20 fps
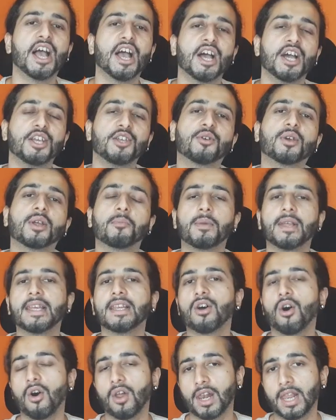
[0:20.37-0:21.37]
You can play it
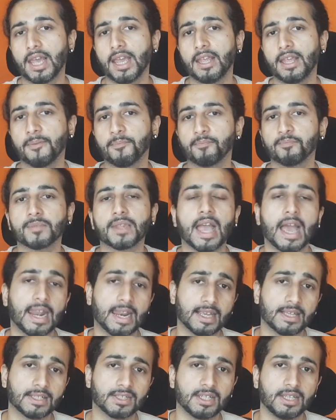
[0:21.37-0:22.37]
online, at a
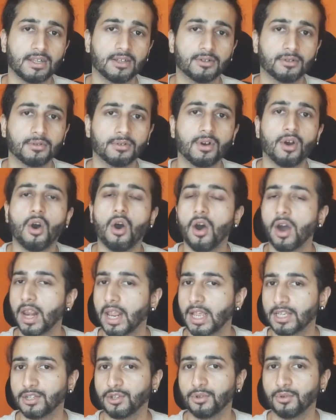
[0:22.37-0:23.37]
casino, or
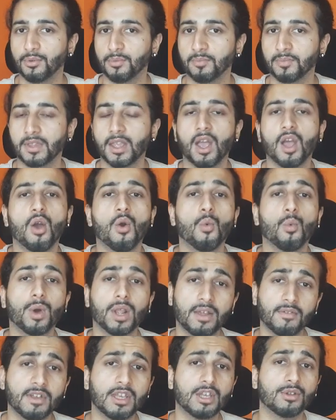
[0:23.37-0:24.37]
at your home.
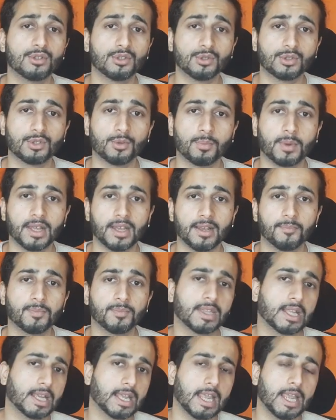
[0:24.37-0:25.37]
Wherever you choose to play,
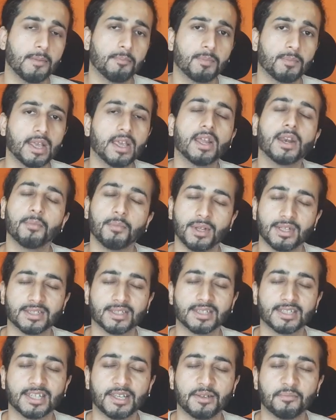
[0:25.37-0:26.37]
the gameplay remains the
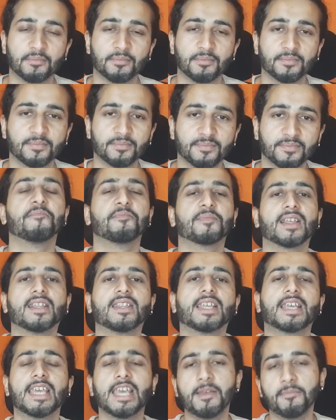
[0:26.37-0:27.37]
same. The
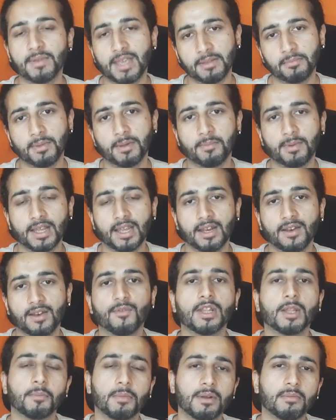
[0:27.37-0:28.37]
game can be played with
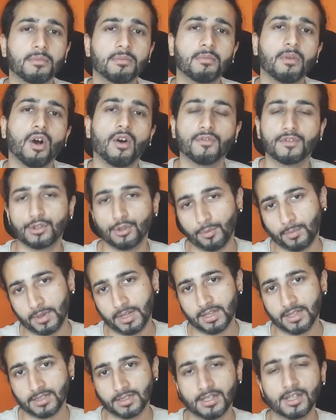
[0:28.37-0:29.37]
a minimum of 2
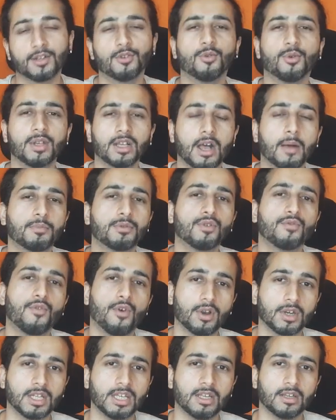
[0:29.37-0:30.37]
players going up to
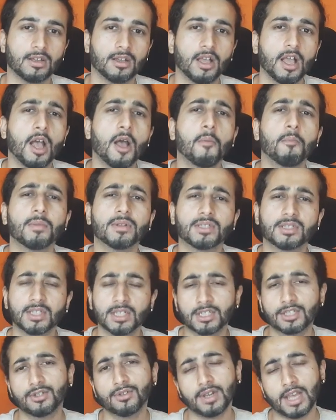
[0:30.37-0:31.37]
14, but 6
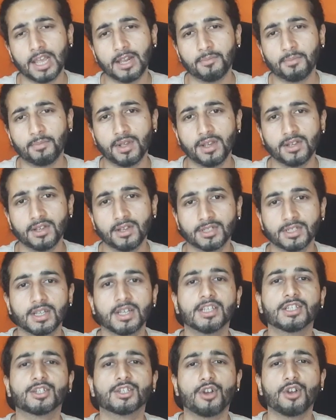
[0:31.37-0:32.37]
to 9 players
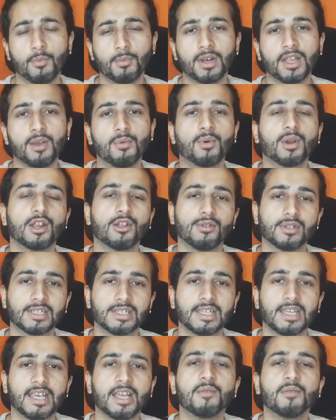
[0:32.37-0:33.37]
is commonly what you will
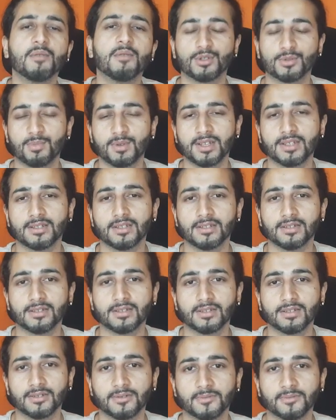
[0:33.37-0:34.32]
see in most places.